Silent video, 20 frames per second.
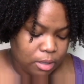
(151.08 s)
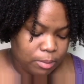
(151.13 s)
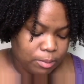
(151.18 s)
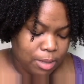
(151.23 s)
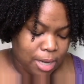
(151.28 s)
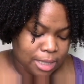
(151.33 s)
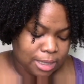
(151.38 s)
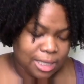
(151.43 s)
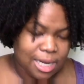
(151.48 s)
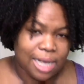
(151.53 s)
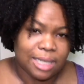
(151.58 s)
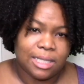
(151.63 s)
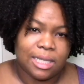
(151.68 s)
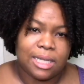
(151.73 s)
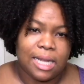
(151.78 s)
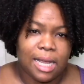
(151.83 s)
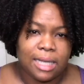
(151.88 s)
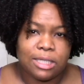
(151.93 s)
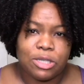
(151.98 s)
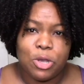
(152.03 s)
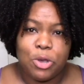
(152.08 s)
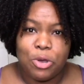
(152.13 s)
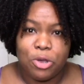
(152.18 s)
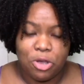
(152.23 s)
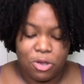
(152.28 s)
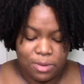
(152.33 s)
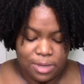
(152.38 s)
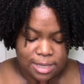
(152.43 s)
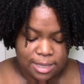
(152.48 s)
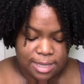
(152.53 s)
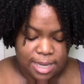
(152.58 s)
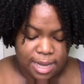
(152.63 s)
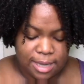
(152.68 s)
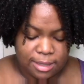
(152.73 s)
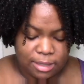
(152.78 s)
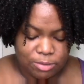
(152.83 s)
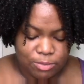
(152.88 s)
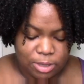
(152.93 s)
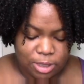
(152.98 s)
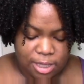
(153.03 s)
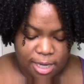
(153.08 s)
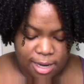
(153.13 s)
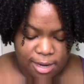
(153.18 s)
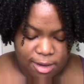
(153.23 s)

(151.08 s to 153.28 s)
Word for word: plus it has a nice cocoa scent which I